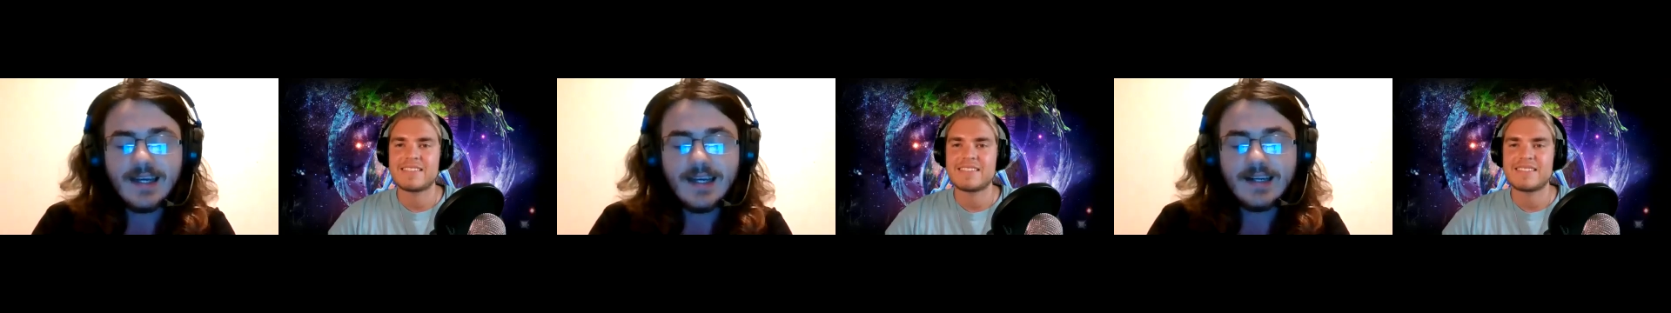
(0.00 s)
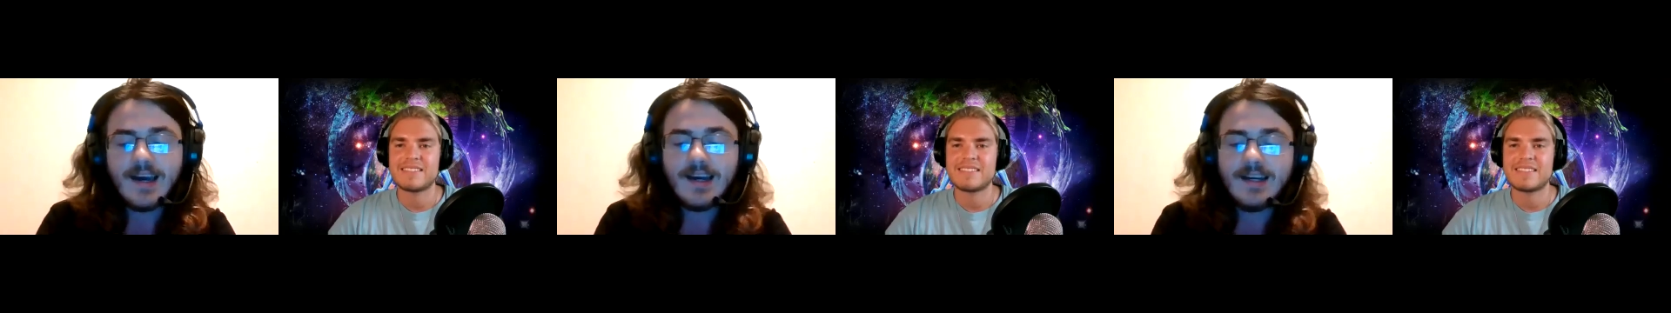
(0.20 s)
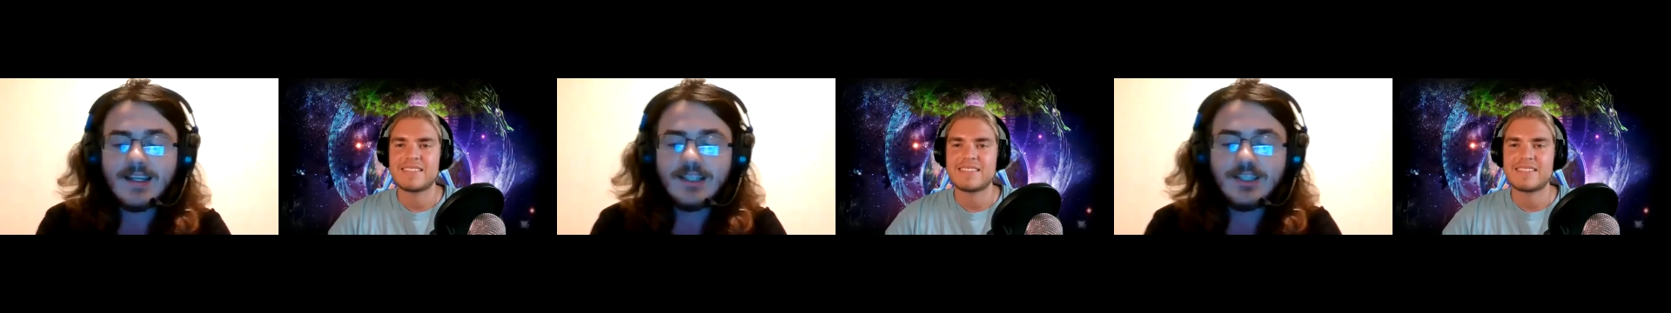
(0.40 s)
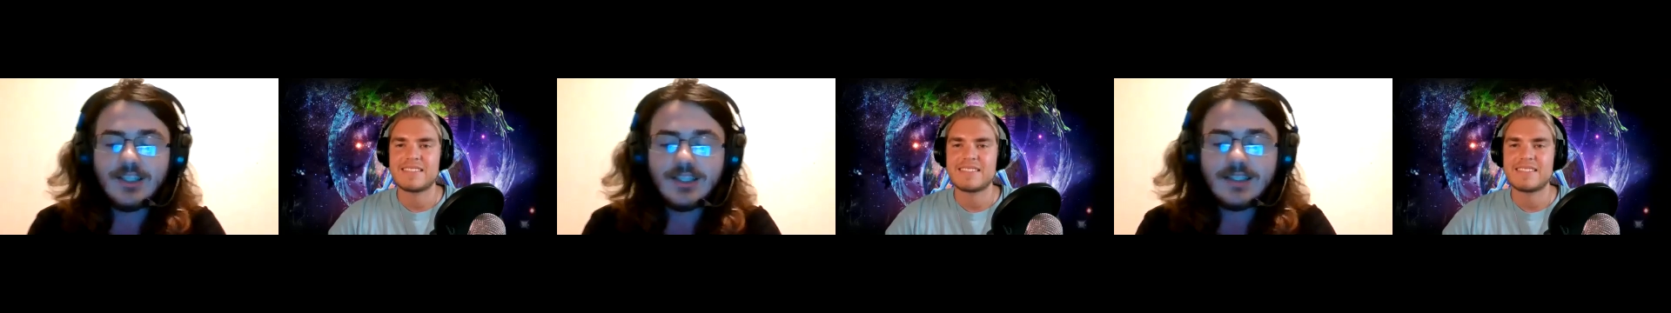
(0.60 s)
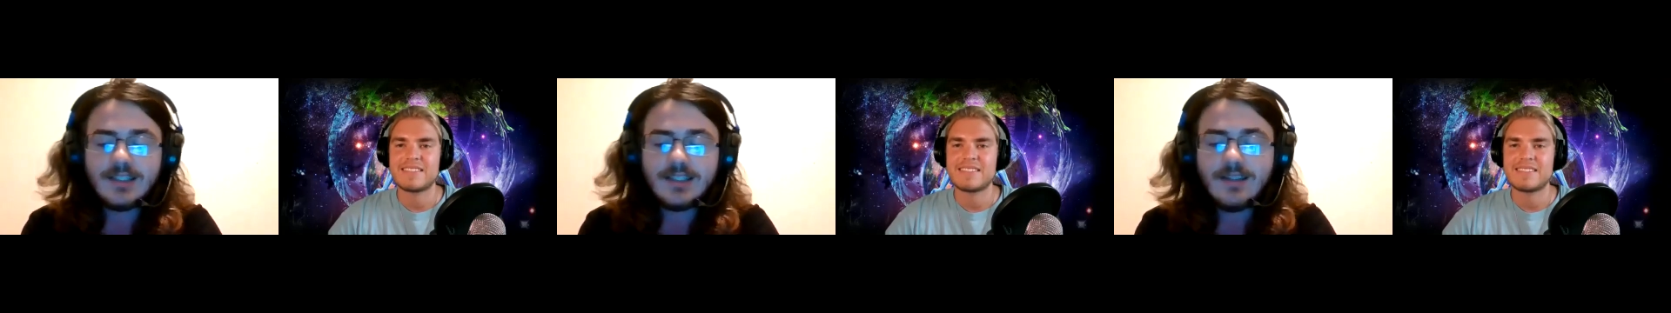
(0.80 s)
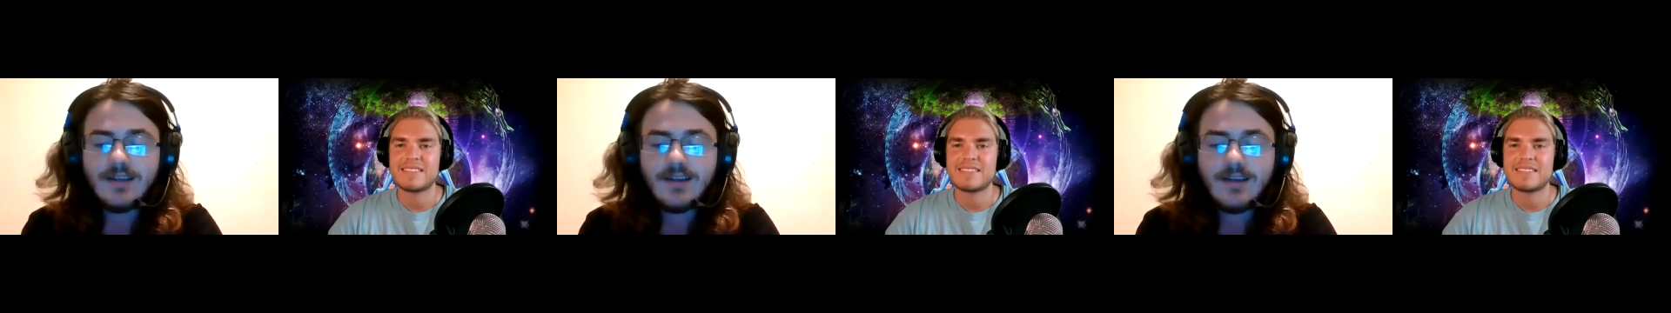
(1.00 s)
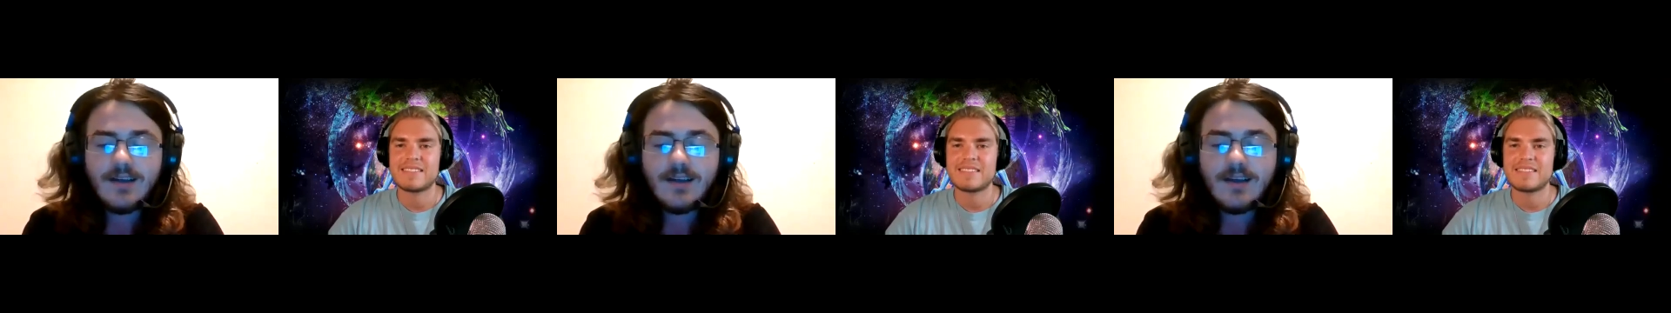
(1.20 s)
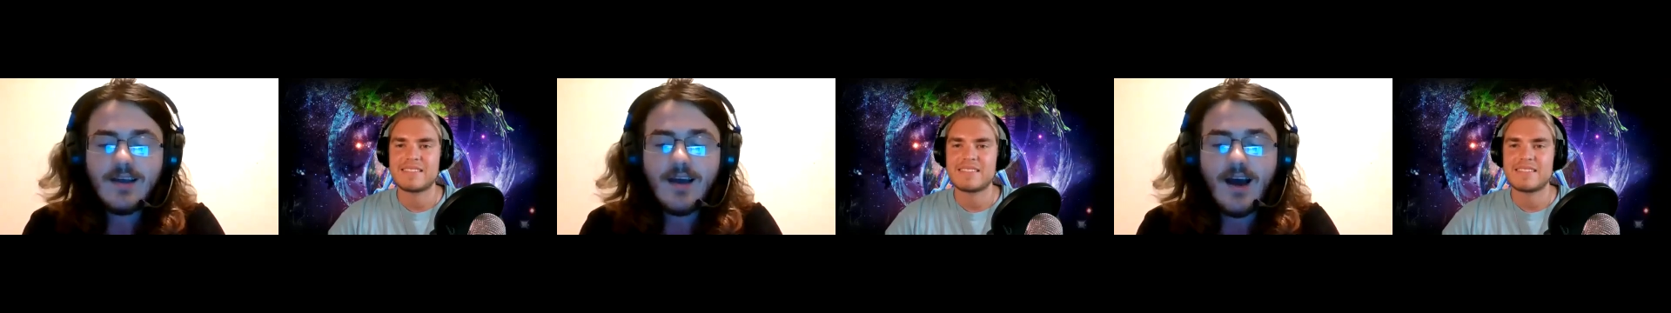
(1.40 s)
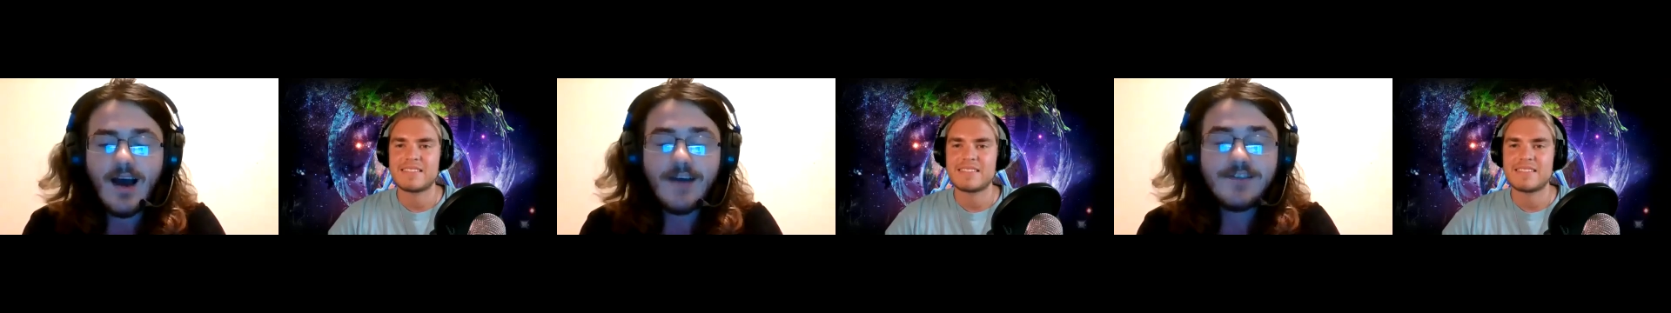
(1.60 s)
[no speech]